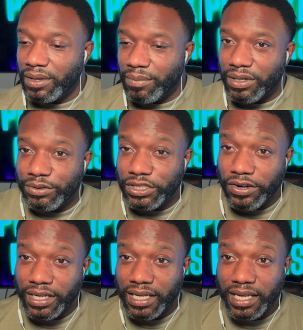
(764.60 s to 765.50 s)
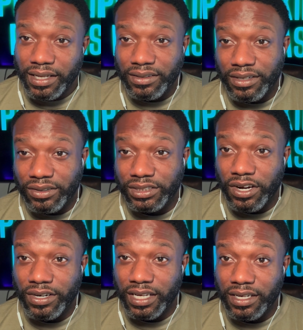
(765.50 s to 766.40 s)
but it was starting to get you know
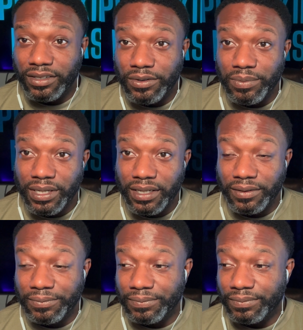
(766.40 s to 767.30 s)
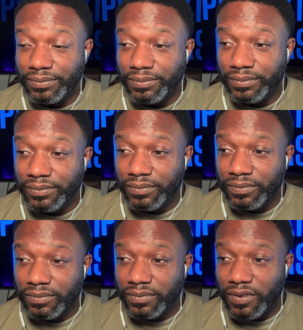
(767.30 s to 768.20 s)
starting to get a little bit
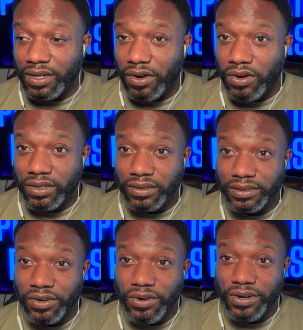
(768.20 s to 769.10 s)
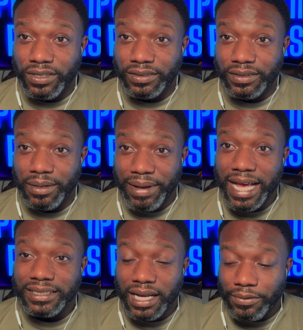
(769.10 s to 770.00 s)
you know on on the
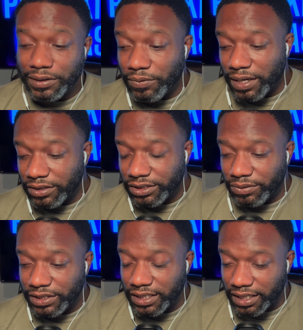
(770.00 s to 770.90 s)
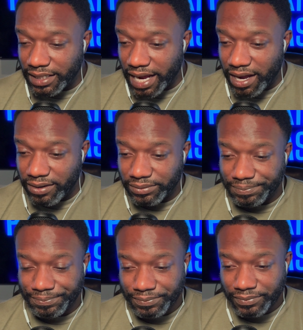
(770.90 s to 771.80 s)
bad side with the weather so we shut it down
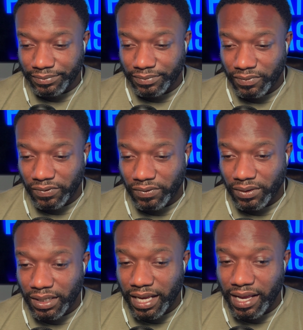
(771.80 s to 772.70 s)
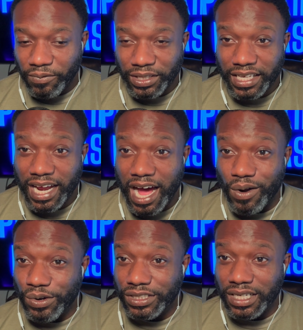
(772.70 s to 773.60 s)
and within an
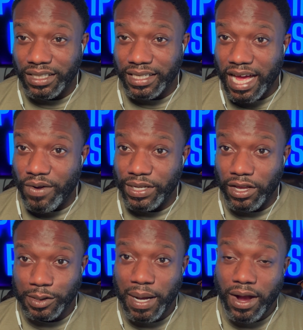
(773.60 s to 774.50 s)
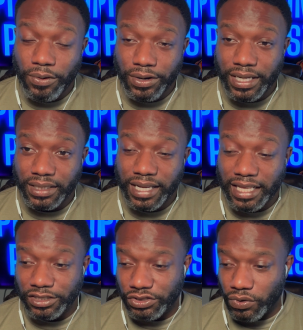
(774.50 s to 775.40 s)
hour of shutting it down we lost power in at
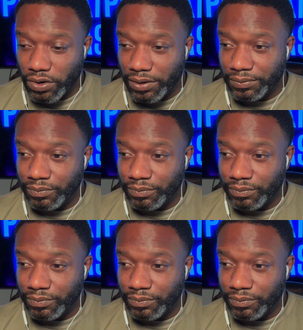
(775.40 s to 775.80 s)
the store